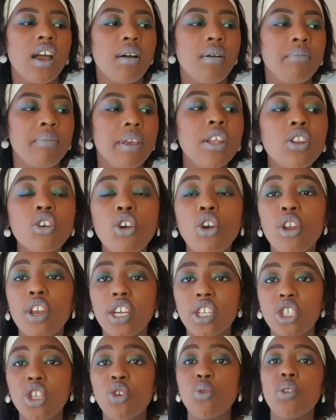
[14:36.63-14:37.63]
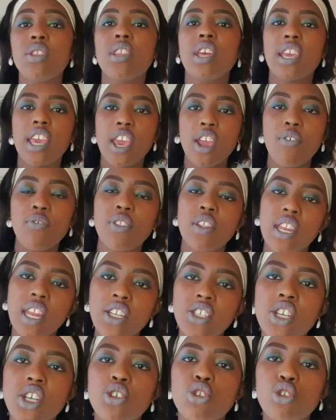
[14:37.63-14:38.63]
in connection with the care of the
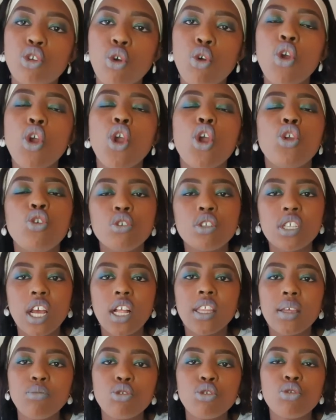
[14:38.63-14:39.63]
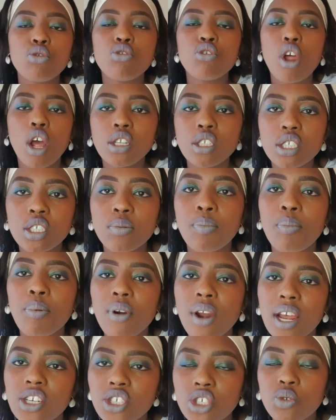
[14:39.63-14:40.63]
denture. So you tell them to not
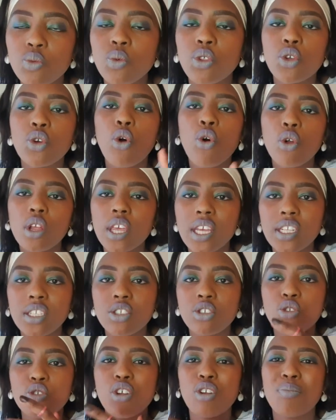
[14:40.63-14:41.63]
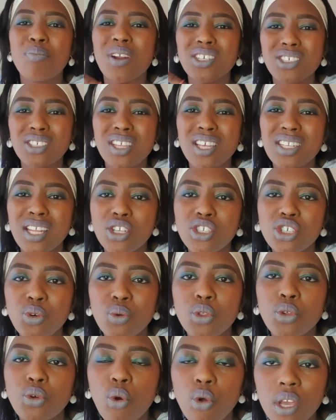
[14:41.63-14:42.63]
brush with Colgate, do not brush their denture
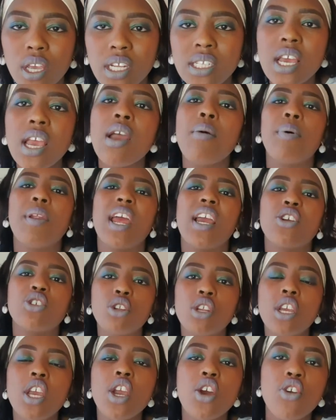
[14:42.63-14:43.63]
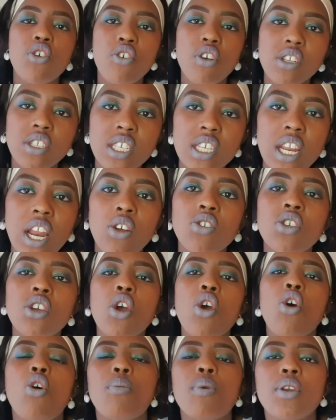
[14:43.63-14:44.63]
with Colgate, but actually rinse it out
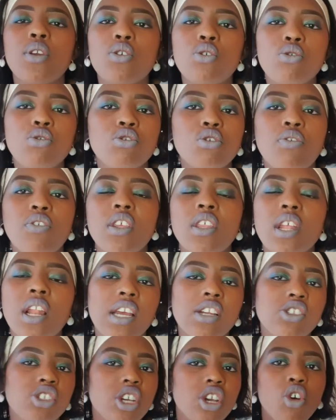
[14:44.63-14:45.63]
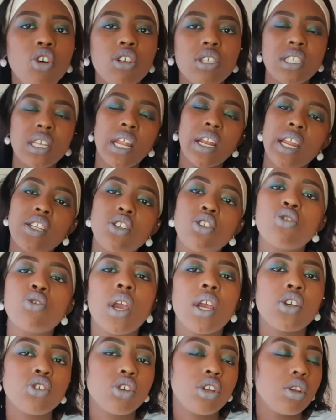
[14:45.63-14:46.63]
or make use of either like Jig or Sunlight to
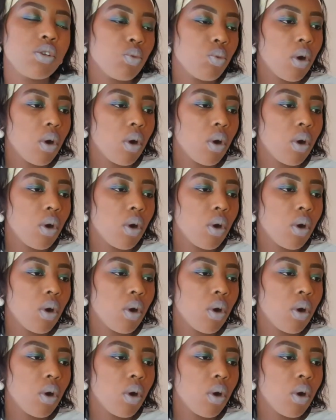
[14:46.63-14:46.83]
actually